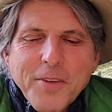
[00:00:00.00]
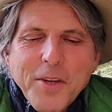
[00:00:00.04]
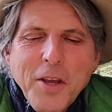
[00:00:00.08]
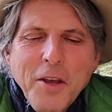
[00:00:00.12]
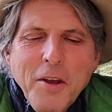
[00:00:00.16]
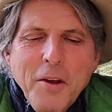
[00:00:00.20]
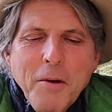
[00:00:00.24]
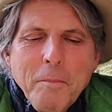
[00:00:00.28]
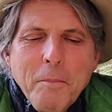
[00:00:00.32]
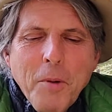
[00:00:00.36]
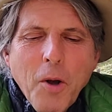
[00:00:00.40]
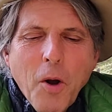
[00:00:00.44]

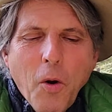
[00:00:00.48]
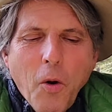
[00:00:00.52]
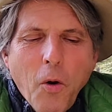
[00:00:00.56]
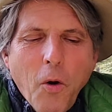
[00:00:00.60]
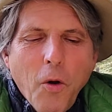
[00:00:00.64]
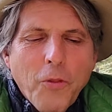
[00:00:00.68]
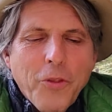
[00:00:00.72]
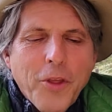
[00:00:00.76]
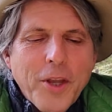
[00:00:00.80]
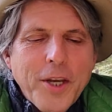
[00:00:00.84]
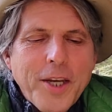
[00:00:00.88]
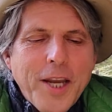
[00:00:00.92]

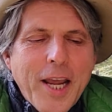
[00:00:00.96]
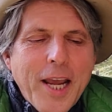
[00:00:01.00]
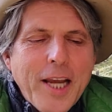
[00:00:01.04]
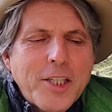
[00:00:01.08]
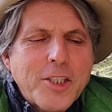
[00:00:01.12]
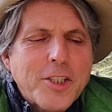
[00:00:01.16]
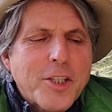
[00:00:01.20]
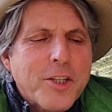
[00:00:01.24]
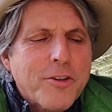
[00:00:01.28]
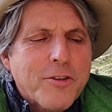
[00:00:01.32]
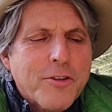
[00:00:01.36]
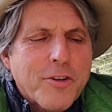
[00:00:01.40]
Behold, the
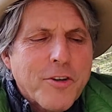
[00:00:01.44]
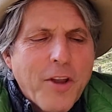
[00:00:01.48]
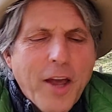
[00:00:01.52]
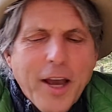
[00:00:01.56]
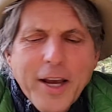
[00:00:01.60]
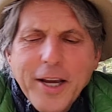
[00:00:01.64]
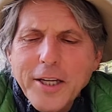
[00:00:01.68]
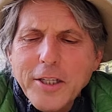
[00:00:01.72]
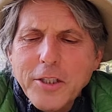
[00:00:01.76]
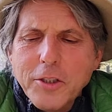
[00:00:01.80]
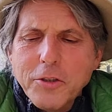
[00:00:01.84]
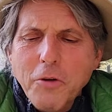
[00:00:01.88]
nations are
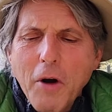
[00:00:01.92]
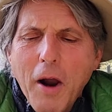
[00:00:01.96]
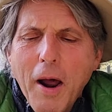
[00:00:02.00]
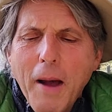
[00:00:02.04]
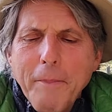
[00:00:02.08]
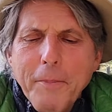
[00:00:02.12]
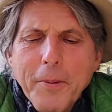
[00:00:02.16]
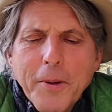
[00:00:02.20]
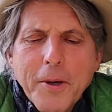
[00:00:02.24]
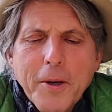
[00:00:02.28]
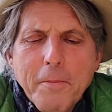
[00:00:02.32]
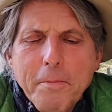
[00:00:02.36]
like a
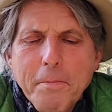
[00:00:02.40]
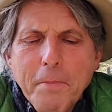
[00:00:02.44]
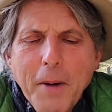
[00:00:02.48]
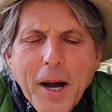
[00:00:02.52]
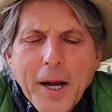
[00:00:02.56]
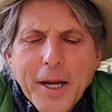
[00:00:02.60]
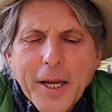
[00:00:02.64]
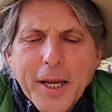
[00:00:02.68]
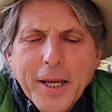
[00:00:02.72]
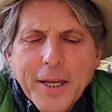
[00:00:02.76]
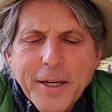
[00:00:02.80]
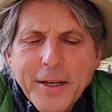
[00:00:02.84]
drop in a
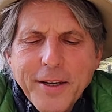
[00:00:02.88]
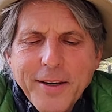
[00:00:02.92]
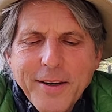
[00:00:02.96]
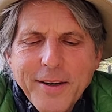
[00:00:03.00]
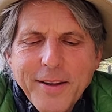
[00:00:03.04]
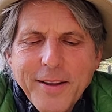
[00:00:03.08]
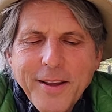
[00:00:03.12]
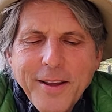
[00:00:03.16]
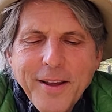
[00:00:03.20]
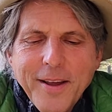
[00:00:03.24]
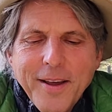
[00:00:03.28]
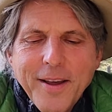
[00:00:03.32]
bucket,
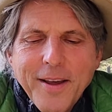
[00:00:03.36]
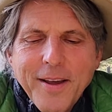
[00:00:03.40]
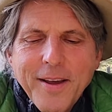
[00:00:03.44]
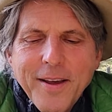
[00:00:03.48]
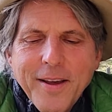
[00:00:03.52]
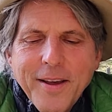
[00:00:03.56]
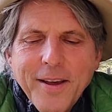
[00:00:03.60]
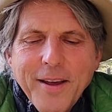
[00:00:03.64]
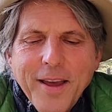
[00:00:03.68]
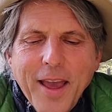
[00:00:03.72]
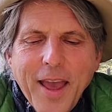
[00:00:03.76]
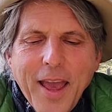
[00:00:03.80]

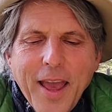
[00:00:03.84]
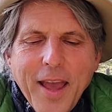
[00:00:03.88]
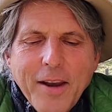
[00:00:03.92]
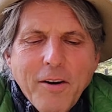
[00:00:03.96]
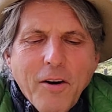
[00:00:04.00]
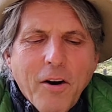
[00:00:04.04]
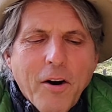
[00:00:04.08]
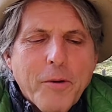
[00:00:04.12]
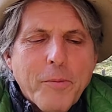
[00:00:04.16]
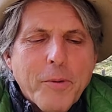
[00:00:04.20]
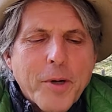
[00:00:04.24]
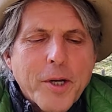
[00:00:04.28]
and
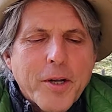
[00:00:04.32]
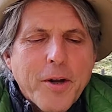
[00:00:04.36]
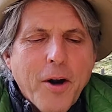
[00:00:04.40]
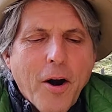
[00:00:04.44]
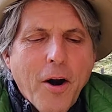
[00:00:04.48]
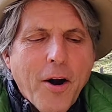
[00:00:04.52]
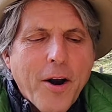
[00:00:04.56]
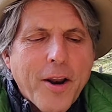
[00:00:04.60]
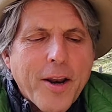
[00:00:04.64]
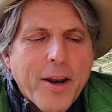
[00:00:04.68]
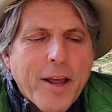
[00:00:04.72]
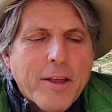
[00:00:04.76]
are
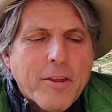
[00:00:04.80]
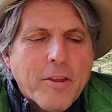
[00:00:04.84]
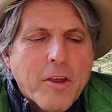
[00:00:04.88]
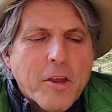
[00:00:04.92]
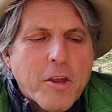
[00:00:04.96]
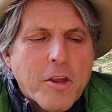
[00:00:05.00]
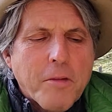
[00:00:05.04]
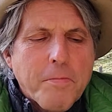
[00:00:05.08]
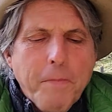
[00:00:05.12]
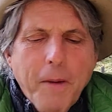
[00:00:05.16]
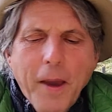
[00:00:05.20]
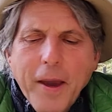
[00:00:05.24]
regarded as a
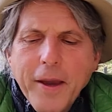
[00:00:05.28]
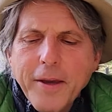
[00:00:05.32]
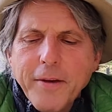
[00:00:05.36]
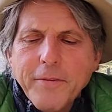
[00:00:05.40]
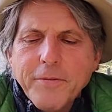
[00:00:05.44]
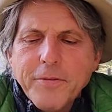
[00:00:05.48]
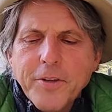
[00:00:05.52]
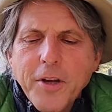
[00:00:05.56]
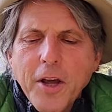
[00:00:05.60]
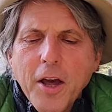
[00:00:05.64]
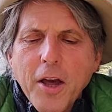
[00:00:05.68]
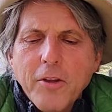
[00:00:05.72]
speck
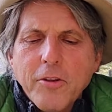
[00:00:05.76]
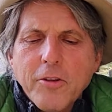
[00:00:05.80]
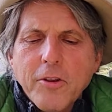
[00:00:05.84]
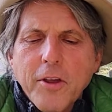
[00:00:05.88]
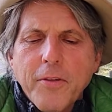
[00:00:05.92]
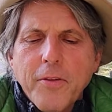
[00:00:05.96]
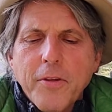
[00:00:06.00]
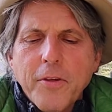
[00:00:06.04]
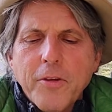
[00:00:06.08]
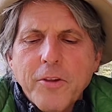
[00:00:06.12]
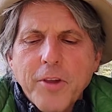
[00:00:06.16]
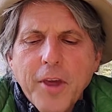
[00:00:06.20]
of dust on
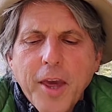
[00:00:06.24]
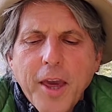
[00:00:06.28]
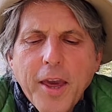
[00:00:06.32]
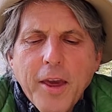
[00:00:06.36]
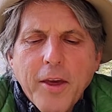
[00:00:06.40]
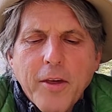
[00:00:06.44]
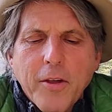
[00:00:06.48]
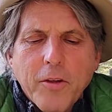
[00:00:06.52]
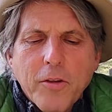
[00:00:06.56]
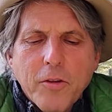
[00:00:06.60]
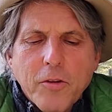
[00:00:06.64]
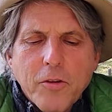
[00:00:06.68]
the
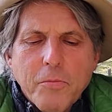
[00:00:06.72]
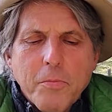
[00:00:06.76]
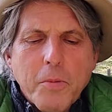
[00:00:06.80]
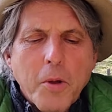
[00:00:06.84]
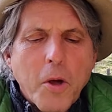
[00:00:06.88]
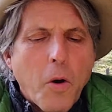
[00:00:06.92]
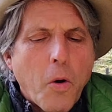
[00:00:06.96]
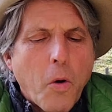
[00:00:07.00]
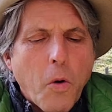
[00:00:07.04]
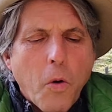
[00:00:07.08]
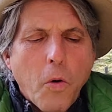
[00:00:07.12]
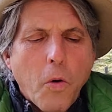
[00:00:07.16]
scales.
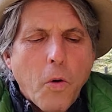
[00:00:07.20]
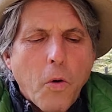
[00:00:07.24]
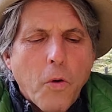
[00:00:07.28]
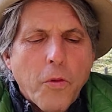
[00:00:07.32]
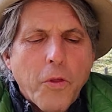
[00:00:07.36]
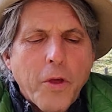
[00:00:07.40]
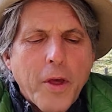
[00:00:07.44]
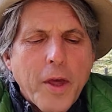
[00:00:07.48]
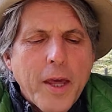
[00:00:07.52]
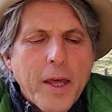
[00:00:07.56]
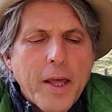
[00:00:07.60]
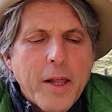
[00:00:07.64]

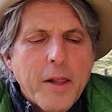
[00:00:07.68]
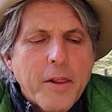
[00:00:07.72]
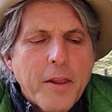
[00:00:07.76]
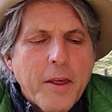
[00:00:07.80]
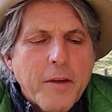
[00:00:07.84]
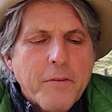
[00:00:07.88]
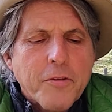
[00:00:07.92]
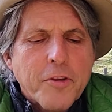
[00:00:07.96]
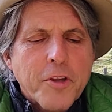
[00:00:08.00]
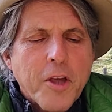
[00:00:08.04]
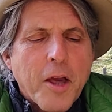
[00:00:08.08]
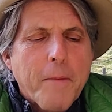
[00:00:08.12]
Behold, he
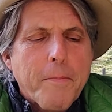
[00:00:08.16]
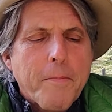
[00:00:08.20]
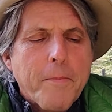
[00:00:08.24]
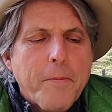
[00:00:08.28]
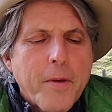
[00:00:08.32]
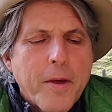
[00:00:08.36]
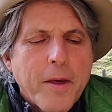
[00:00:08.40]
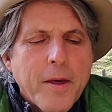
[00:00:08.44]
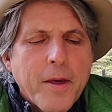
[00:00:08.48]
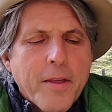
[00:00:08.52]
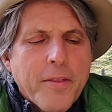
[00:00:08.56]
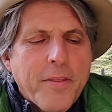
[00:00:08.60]
lifts up
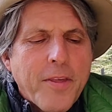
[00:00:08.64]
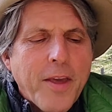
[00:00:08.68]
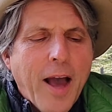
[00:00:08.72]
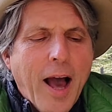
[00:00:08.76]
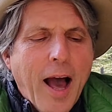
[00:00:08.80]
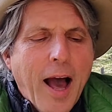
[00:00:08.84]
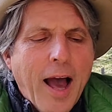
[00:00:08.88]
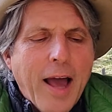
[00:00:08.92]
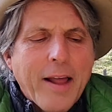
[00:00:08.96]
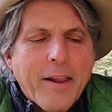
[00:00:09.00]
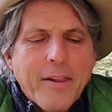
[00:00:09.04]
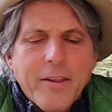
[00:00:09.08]
the
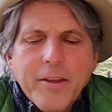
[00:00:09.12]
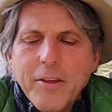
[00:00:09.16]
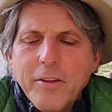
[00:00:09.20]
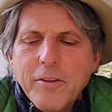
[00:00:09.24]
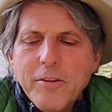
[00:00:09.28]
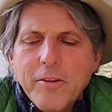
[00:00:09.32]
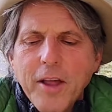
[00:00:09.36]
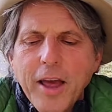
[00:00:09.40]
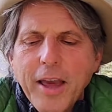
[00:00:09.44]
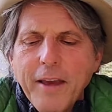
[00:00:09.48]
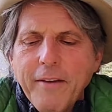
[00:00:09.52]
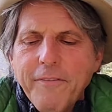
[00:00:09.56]

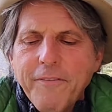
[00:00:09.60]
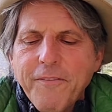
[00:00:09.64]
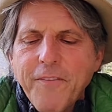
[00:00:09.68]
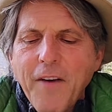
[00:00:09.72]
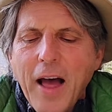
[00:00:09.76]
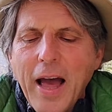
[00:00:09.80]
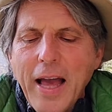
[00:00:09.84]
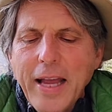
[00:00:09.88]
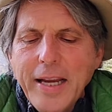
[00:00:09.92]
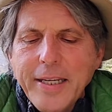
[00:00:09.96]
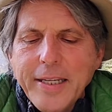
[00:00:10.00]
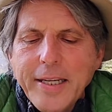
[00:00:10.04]
islands like
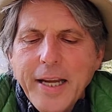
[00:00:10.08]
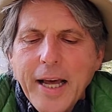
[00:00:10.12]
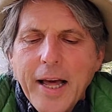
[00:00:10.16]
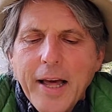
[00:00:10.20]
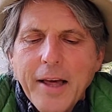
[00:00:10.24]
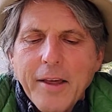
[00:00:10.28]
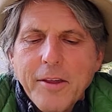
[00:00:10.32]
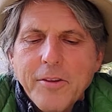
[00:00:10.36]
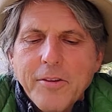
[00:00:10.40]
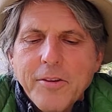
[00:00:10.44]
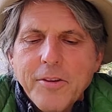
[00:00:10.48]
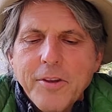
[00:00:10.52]
fine
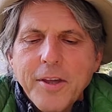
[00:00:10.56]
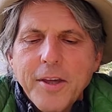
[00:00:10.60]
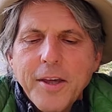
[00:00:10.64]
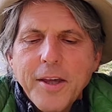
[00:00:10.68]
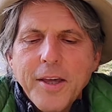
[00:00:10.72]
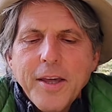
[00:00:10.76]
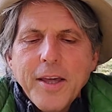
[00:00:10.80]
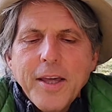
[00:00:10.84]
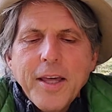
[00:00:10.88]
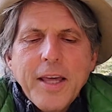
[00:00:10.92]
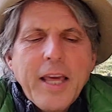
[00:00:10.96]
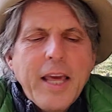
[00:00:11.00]
dust.
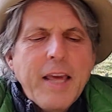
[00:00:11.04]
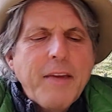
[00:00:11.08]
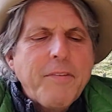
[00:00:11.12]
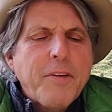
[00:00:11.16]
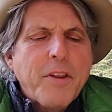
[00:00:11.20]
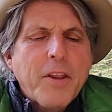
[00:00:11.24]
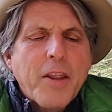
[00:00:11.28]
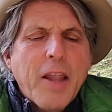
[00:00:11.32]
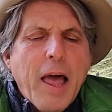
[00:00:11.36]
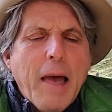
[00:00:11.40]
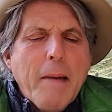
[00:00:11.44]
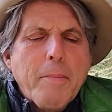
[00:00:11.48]

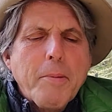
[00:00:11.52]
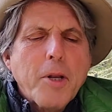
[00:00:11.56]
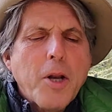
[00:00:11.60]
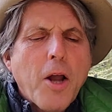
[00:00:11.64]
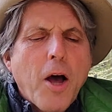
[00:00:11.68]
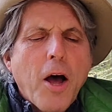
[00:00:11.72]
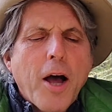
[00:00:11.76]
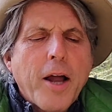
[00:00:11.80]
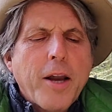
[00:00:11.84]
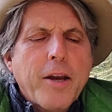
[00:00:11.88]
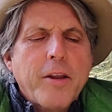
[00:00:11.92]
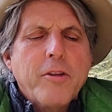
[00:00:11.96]
Even
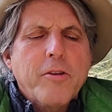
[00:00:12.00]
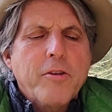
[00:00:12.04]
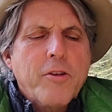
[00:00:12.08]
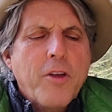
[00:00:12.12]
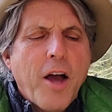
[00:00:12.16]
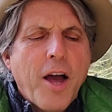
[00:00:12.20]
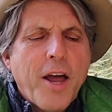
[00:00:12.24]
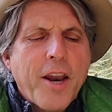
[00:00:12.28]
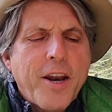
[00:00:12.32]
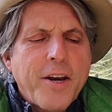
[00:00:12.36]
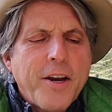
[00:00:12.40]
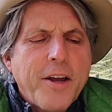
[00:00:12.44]
Lebanon is
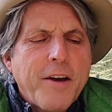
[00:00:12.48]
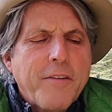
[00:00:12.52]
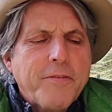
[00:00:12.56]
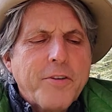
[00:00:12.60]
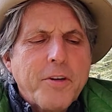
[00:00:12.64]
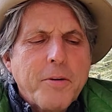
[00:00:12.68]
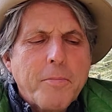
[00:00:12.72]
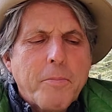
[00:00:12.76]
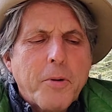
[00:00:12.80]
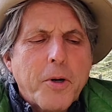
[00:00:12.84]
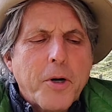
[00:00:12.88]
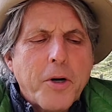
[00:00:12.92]
not enough
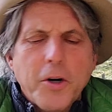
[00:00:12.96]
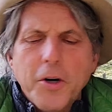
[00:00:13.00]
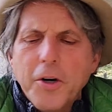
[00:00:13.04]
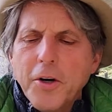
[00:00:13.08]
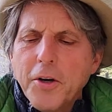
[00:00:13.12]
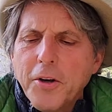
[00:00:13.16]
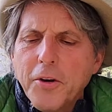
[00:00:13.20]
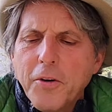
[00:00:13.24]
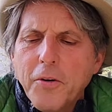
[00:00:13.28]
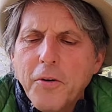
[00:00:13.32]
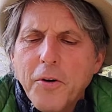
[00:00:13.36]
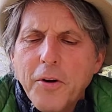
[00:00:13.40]
to
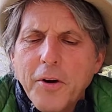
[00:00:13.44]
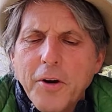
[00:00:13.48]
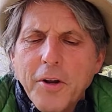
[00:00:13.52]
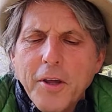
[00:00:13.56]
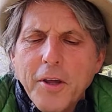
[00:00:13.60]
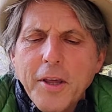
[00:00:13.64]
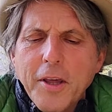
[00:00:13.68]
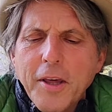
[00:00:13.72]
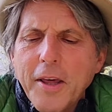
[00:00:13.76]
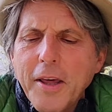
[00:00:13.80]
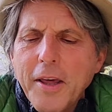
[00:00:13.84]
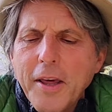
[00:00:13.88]
burn, nor
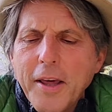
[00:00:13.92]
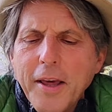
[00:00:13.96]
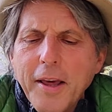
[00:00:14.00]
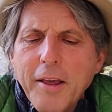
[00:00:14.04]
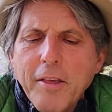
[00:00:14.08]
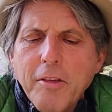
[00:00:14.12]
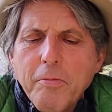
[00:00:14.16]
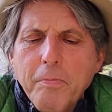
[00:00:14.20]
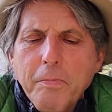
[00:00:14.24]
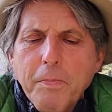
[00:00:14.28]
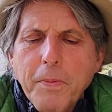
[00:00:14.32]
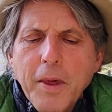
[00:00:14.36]

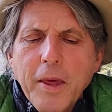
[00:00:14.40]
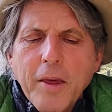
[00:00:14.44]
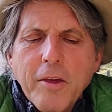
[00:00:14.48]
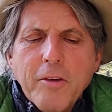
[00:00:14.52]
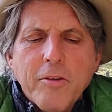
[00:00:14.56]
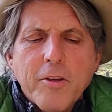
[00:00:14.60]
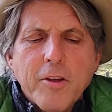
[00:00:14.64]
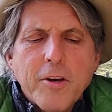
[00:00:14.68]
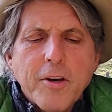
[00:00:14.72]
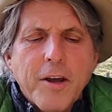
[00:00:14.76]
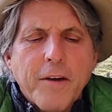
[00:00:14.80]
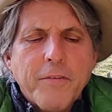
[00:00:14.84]
its
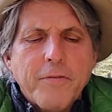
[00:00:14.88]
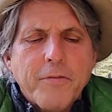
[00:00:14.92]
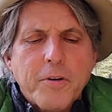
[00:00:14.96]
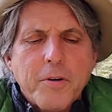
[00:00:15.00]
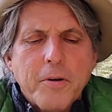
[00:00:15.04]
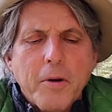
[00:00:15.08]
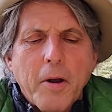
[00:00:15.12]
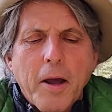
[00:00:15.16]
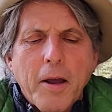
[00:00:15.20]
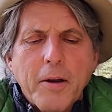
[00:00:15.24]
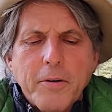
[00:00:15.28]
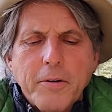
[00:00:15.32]
beast enough
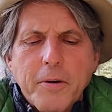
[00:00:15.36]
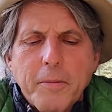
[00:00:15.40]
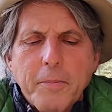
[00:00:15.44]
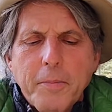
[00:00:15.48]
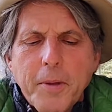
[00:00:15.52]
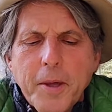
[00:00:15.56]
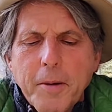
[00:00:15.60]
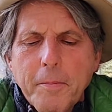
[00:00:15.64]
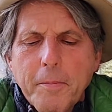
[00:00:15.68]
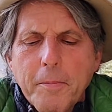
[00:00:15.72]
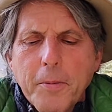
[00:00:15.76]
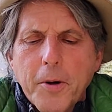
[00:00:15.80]
to
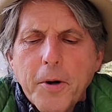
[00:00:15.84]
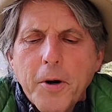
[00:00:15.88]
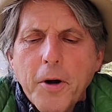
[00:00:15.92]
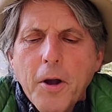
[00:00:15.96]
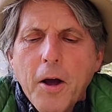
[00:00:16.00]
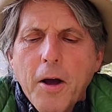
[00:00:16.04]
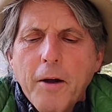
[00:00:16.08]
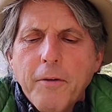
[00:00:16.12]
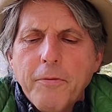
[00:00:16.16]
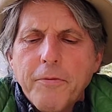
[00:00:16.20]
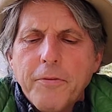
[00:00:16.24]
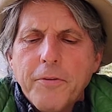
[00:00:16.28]
be a burnt
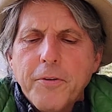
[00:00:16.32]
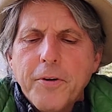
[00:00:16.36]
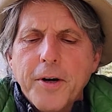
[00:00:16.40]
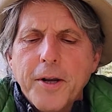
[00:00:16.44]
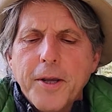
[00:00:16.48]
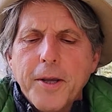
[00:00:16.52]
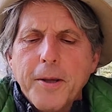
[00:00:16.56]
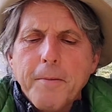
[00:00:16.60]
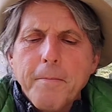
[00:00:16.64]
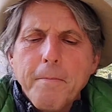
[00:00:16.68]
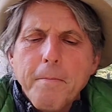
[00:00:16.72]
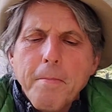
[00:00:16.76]

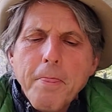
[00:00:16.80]
offering.